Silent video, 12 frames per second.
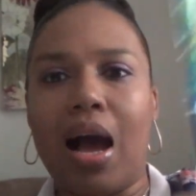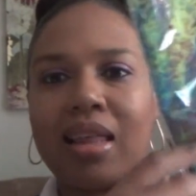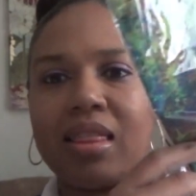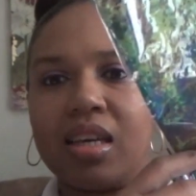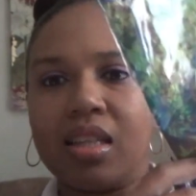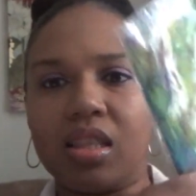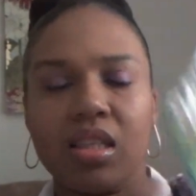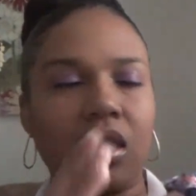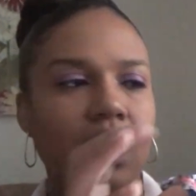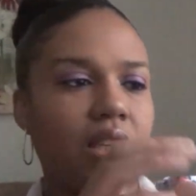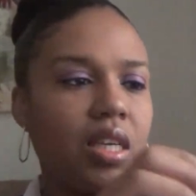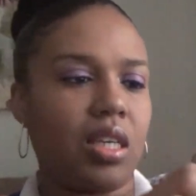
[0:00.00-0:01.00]
I think
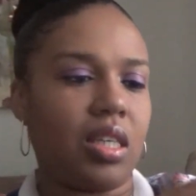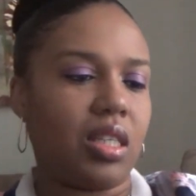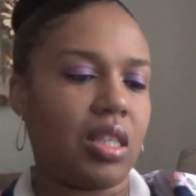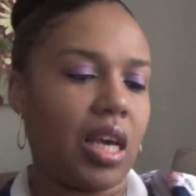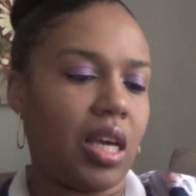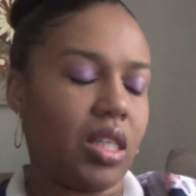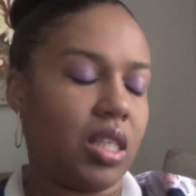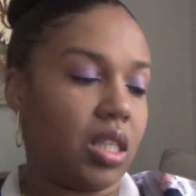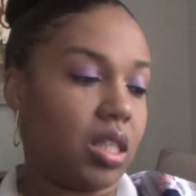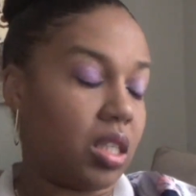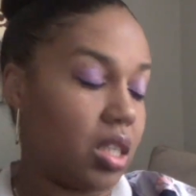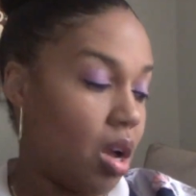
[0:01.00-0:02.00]
this is a
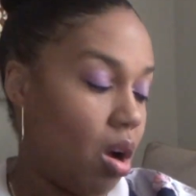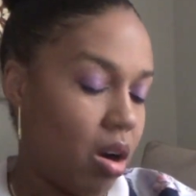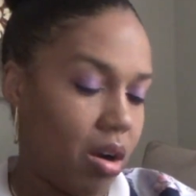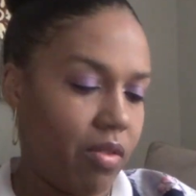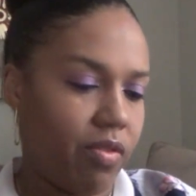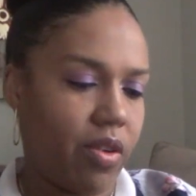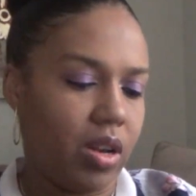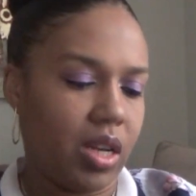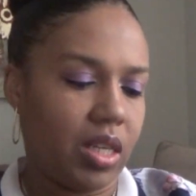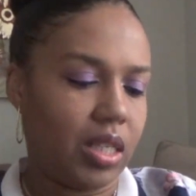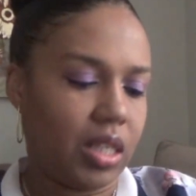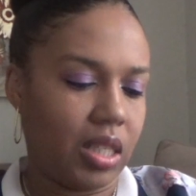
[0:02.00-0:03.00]
scarf.
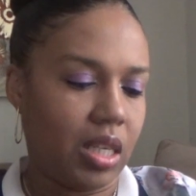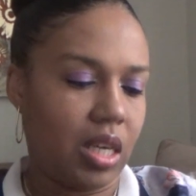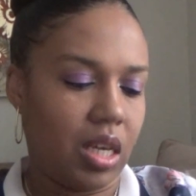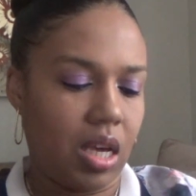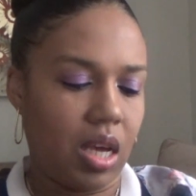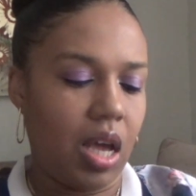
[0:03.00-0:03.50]
Let's see.